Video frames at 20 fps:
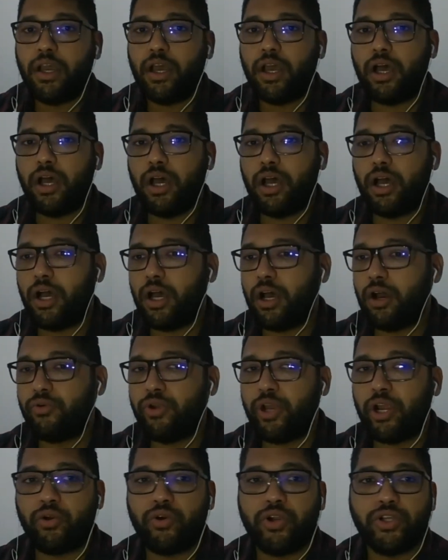We
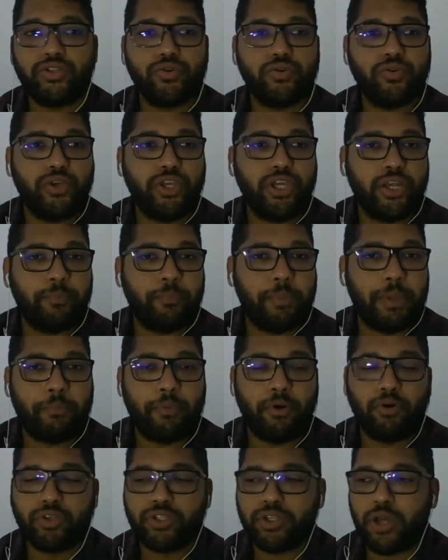are going to hear
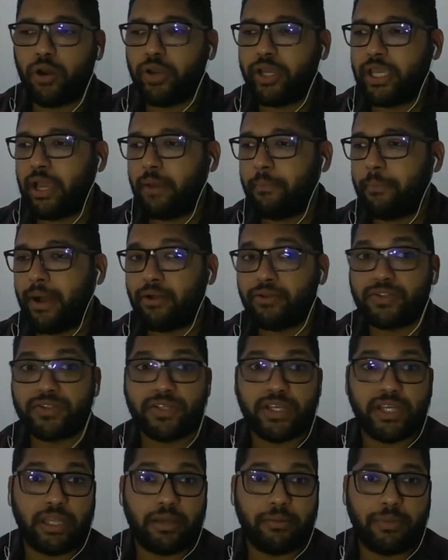people talking about
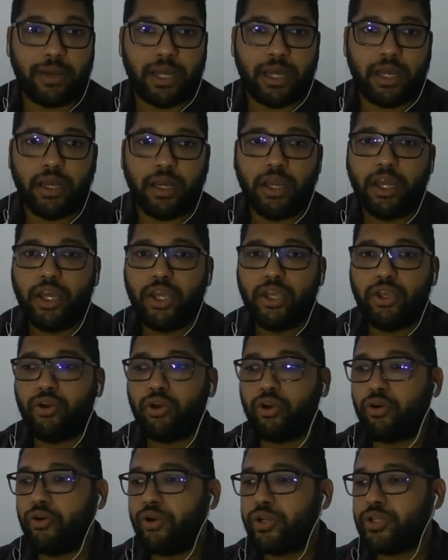cinema. You're
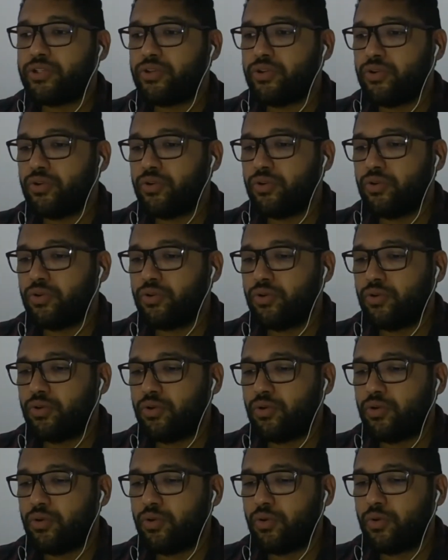going
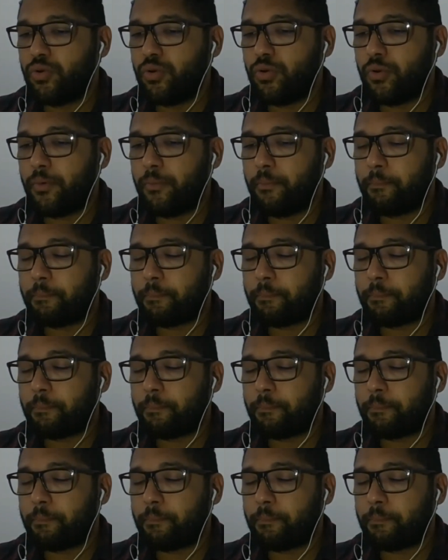to